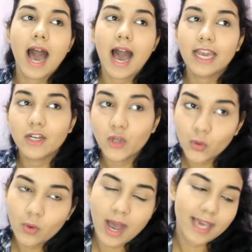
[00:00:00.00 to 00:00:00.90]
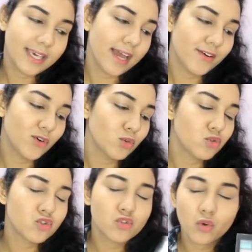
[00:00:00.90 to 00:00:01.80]
I know I can do
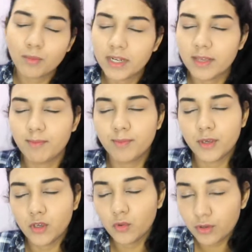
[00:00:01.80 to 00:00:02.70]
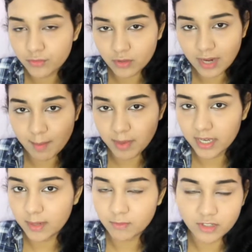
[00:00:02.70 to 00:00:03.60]
so many beautiful eye
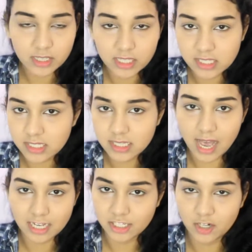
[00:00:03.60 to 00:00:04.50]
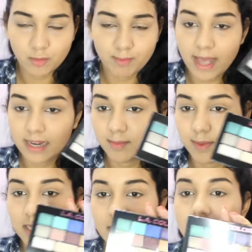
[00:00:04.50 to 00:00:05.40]
makeup with this eyeshadow palette
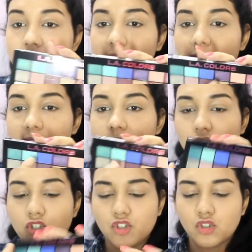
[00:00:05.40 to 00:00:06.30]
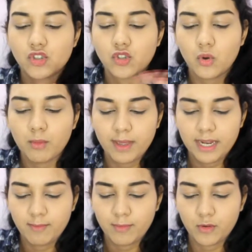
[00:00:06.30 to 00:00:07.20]
because it has so
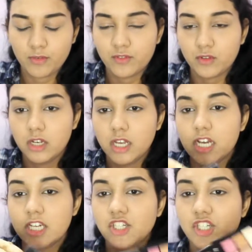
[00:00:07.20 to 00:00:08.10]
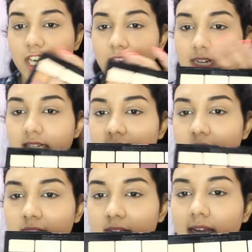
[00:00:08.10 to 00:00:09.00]
many beautiful shades
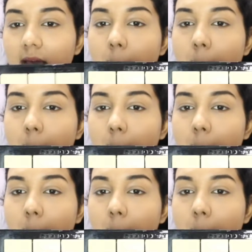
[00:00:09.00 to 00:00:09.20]
in it,